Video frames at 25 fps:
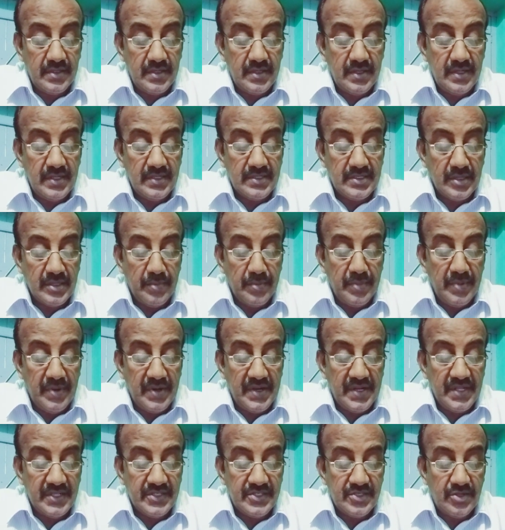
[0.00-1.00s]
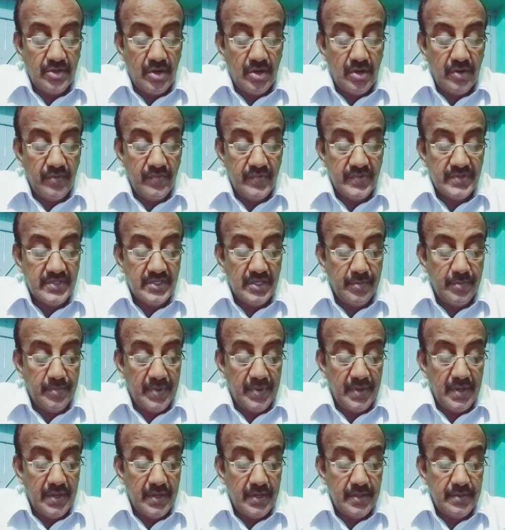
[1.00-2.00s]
disability is not visible.